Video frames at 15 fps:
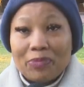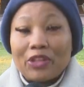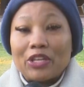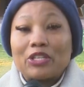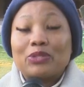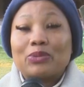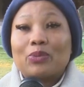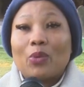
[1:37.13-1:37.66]

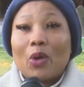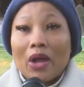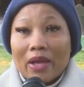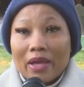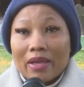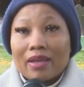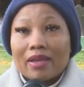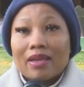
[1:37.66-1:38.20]
That is
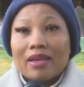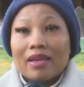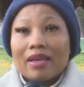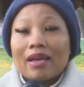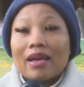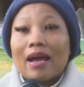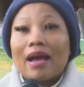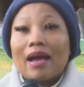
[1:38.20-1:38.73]
why
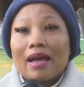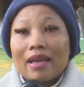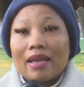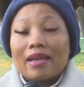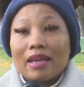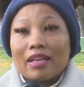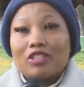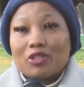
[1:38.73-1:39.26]

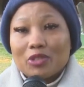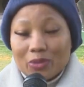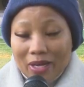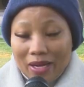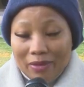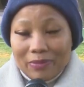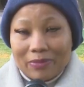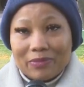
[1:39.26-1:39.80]
I had to
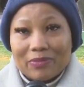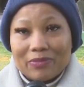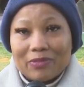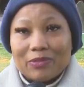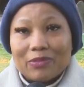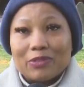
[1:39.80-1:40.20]
come